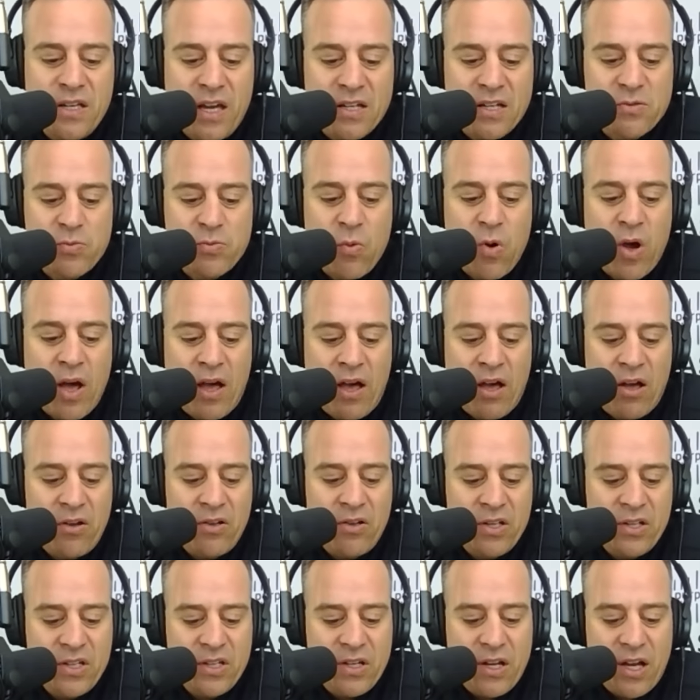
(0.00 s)
as
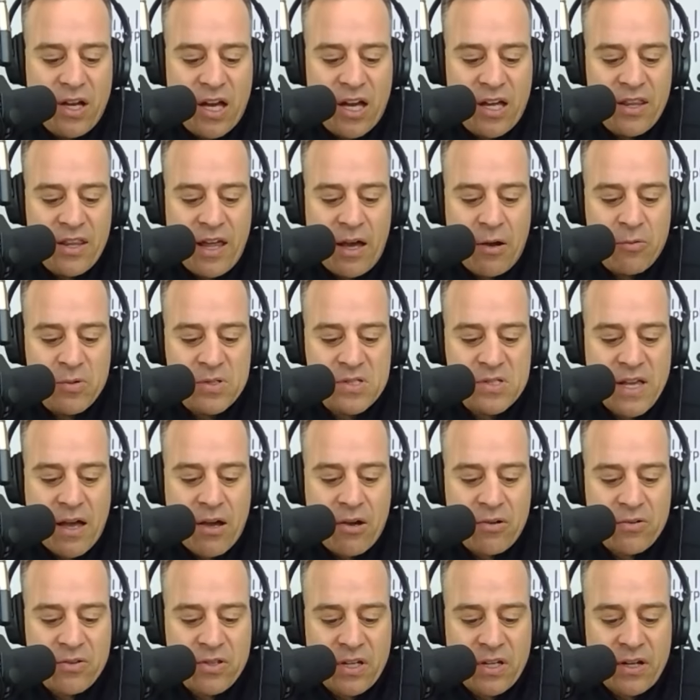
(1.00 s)
well, uh, that was
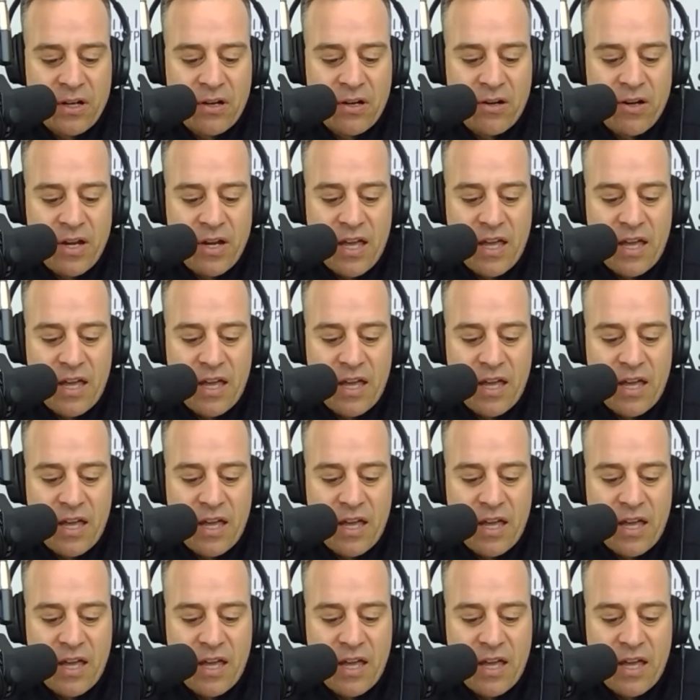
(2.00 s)
out there.